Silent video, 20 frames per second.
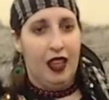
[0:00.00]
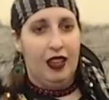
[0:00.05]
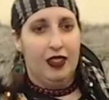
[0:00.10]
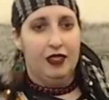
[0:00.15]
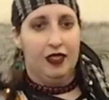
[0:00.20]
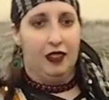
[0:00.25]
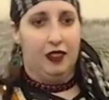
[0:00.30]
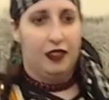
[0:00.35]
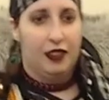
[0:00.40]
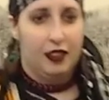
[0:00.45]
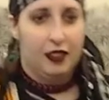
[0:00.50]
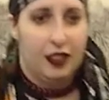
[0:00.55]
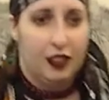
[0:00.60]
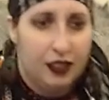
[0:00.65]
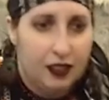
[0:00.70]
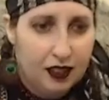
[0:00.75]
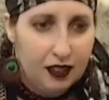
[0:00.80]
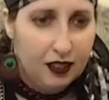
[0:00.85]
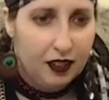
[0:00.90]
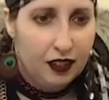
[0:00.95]
So I think
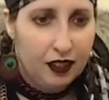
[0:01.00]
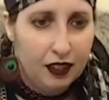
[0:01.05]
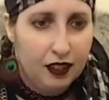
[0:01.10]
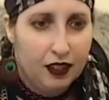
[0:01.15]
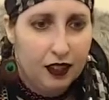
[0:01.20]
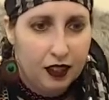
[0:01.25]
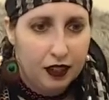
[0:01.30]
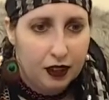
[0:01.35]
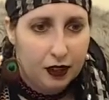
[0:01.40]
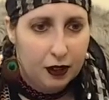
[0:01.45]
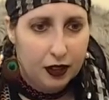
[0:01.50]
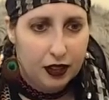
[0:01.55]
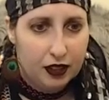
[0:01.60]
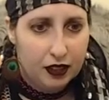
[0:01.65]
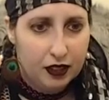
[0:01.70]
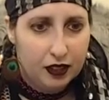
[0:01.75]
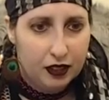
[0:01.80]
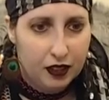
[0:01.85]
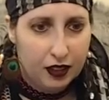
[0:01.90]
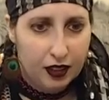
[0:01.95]
that's all the
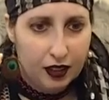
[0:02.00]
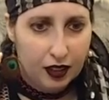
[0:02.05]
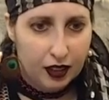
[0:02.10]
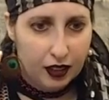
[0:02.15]
questions I